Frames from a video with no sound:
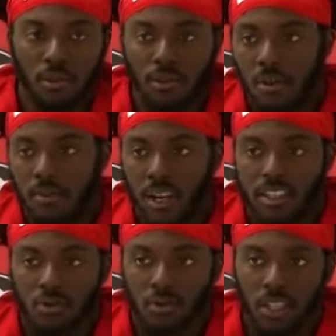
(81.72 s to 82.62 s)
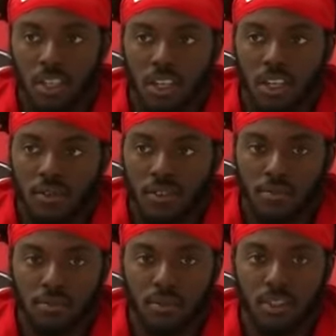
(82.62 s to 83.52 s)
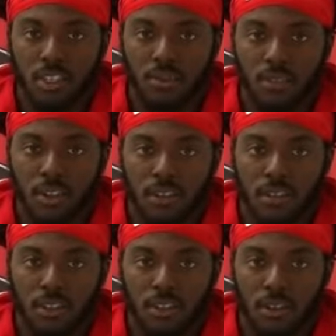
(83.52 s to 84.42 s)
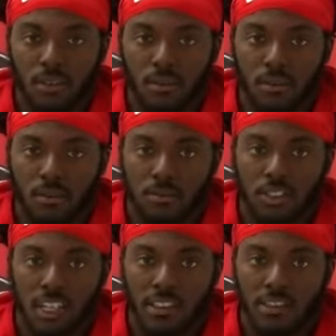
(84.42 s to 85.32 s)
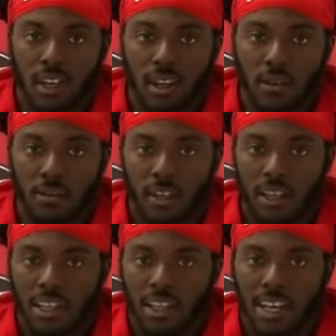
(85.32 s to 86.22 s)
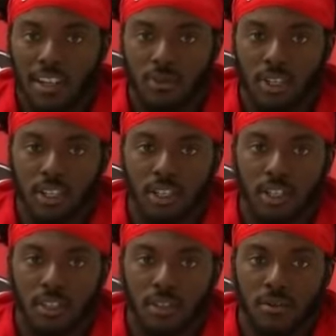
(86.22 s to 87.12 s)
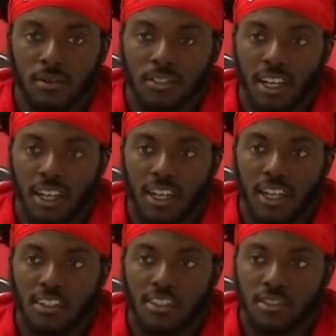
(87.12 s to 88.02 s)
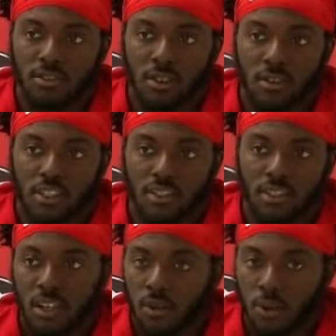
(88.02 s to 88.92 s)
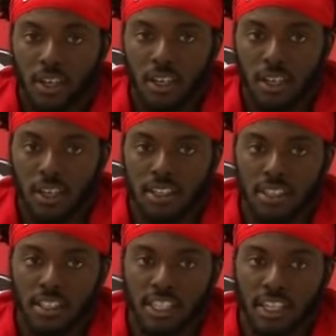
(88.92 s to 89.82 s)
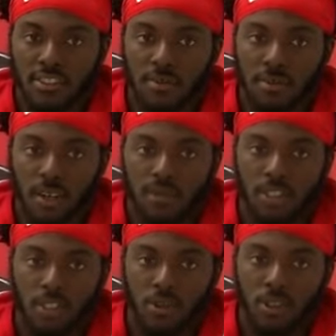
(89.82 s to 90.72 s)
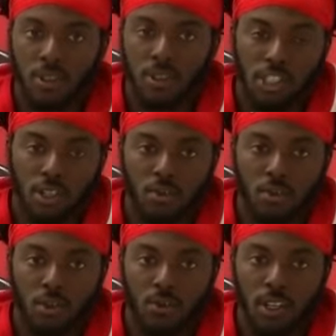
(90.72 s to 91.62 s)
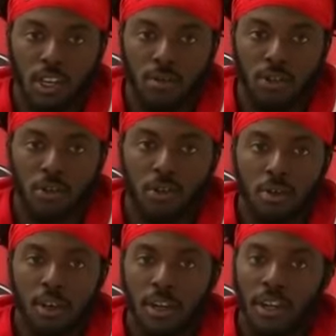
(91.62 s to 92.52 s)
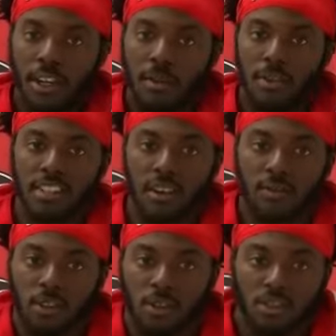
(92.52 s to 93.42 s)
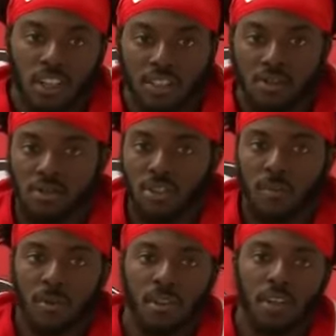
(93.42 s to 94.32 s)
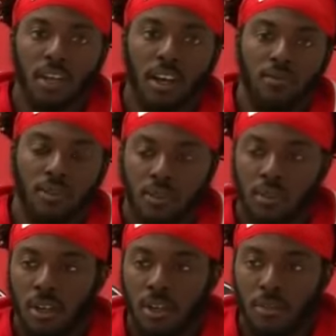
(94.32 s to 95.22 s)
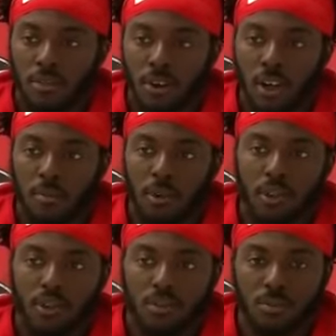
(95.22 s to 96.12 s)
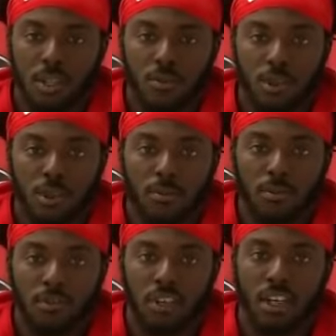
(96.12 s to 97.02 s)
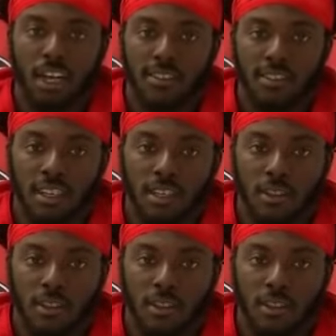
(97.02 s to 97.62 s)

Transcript: come back this week, fix what we need to fix from today's game. Get guys ready, and there's a lot of guys, that's waiting to get their chance to be able to show what to show the world what they're able to do. And I'm excited for those guys who stepping in, and I feel, I pray a speedy recovery for the guys that